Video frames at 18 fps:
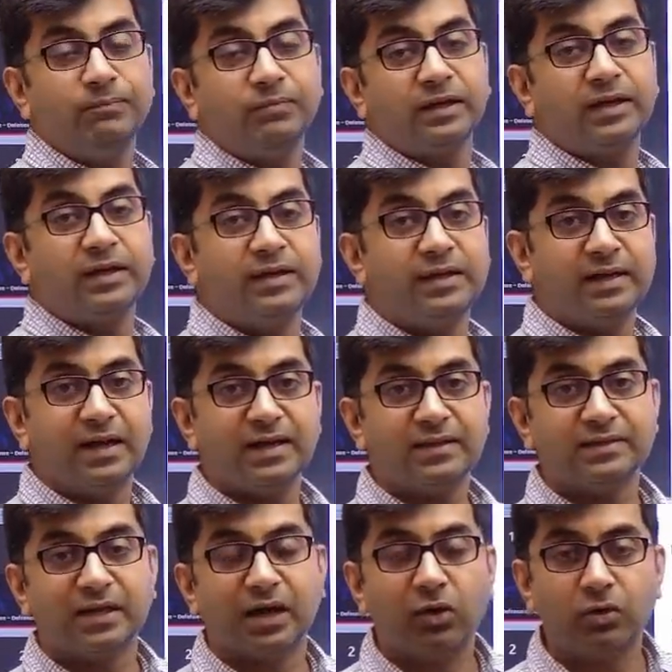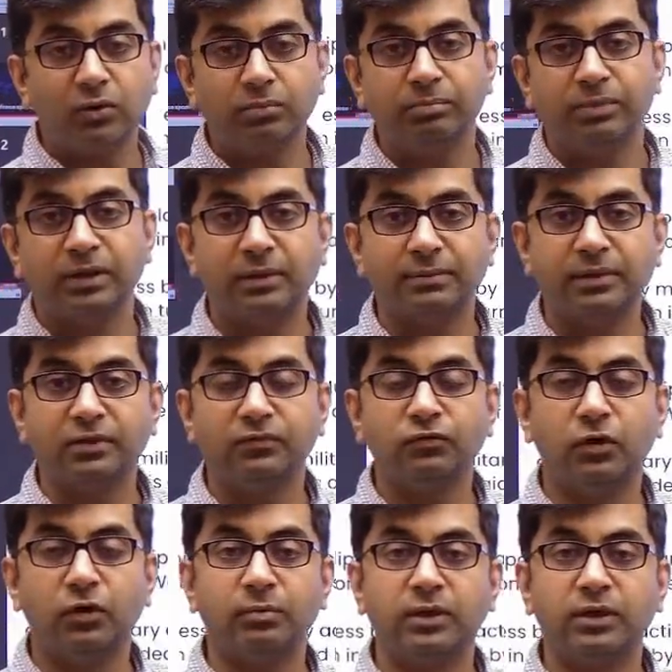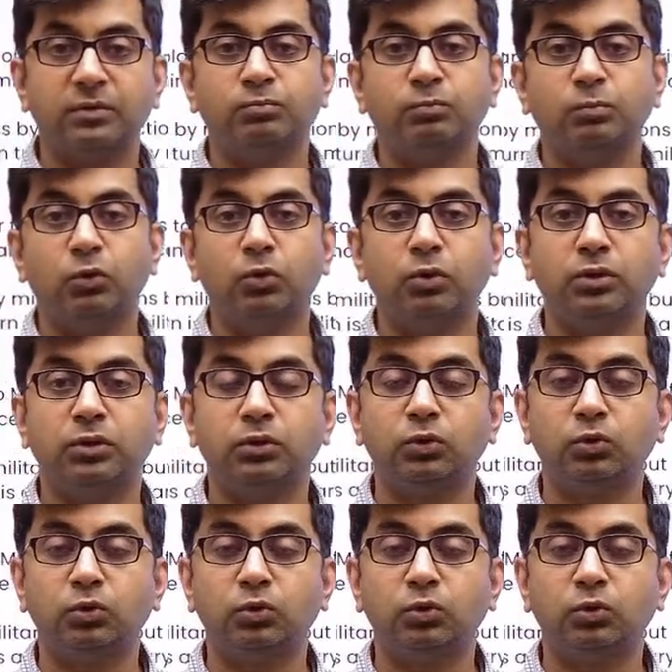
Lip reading: India is now becoming from an import